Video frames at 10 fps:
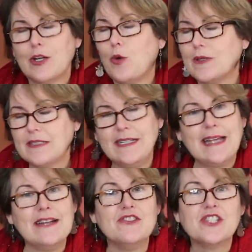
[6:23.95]

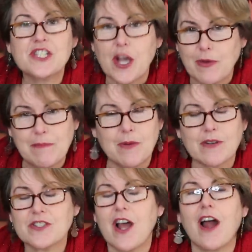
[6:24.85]
Quilting and sewing
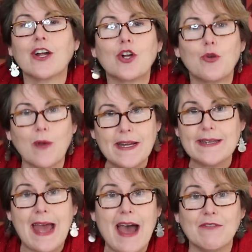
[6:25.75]
books are great
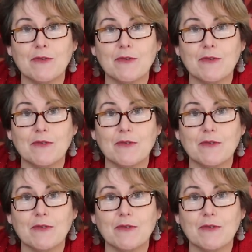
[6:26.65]
to have